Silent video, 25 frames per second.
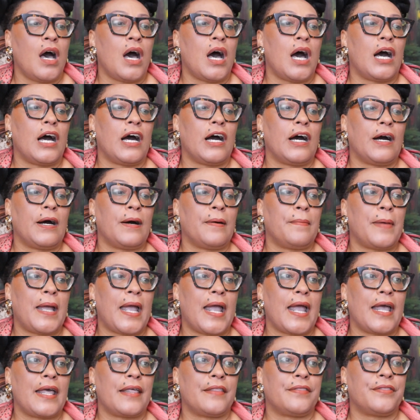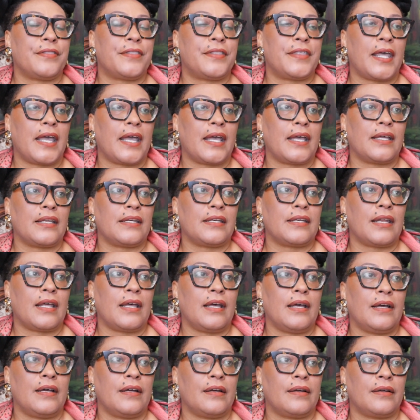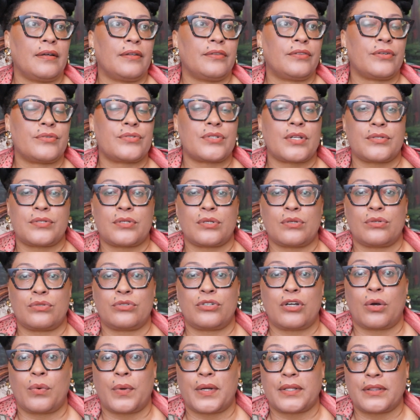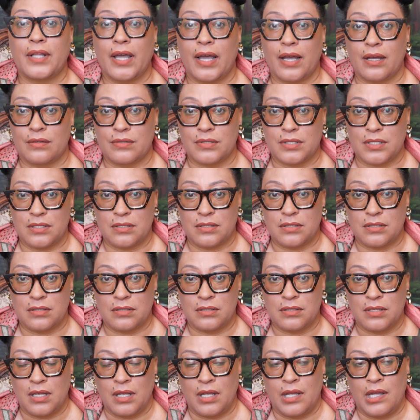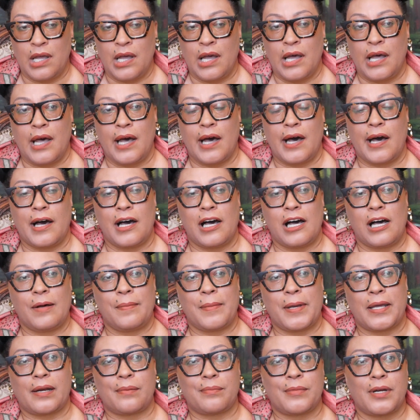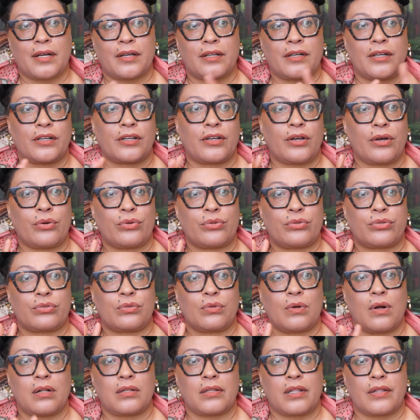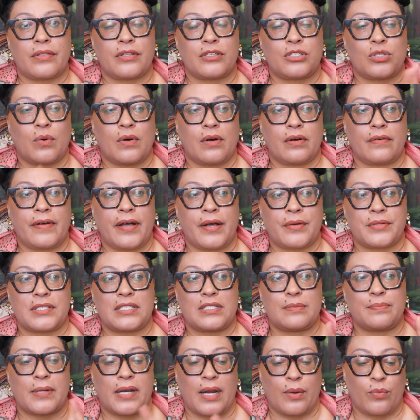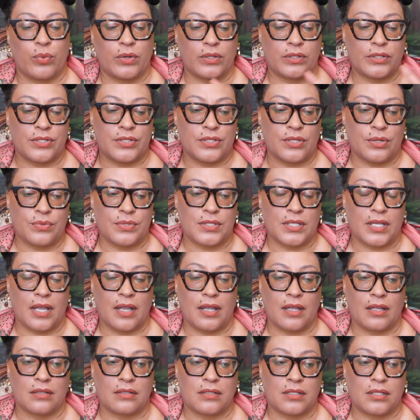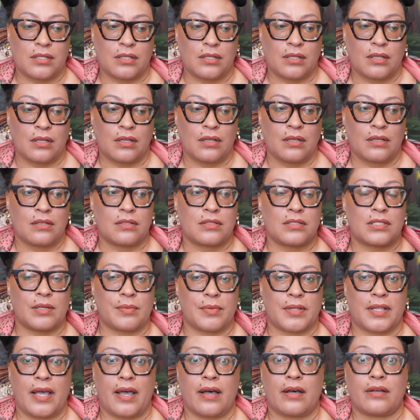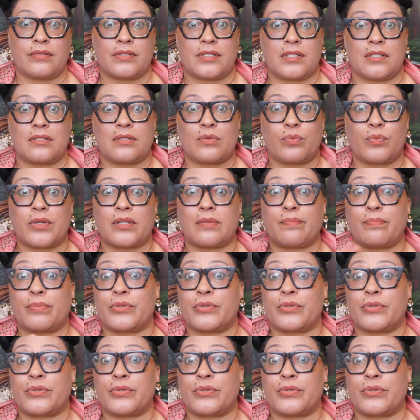And then there's also knowing the houses. And I'm not going to go through all of the 12 houses, but I will associate some of the houses with